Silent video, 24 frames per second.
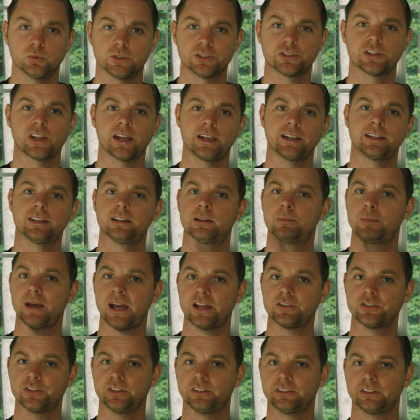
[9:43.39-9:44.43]
which I can
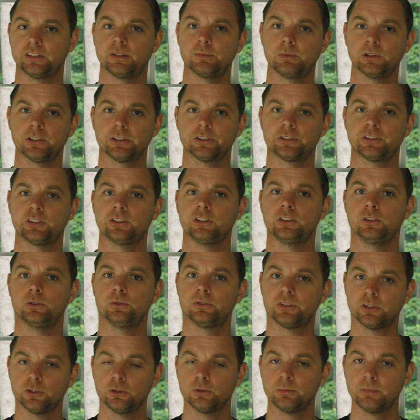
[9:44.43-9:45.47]
imagine is similar to
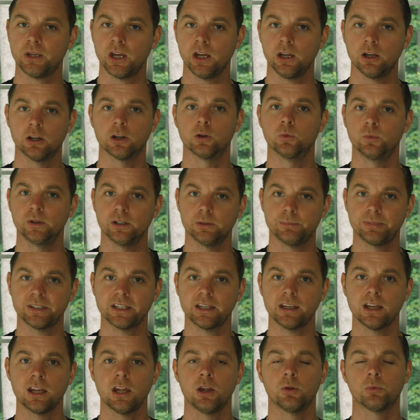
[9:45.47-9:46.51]
YouTube, or will be,